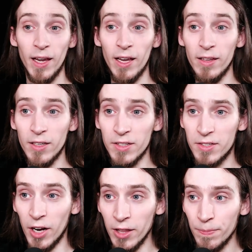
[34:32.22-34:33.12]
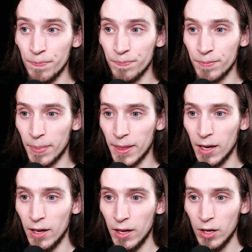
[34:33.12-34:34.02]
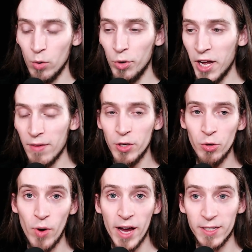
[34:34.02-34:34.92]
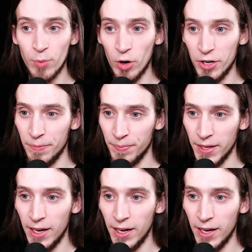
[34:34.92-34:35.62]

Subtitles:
And it's done. We have a new export.